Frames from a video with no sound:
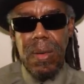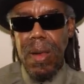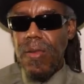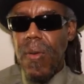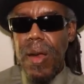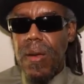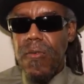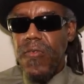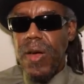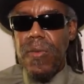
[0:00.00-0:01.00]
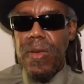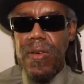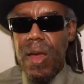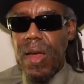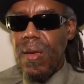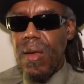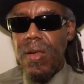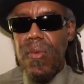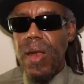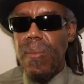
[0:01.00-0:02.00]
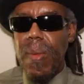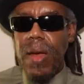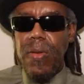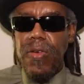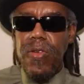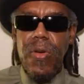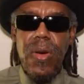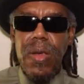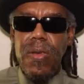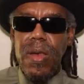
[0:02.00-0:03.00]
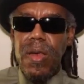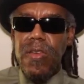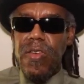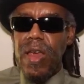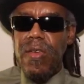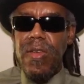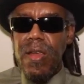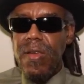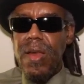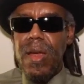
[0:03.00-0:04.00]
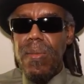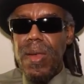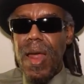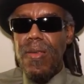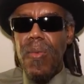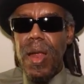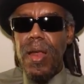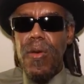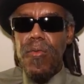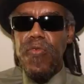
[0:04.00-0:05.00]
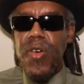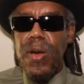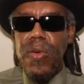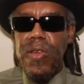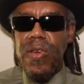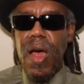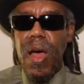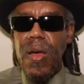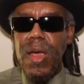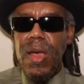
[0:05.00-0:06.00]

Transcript: That's why they don't fuck with y'all. That's why the Michael Jordans and the Jay-Z's and them, that's why they don't fuck with y'all.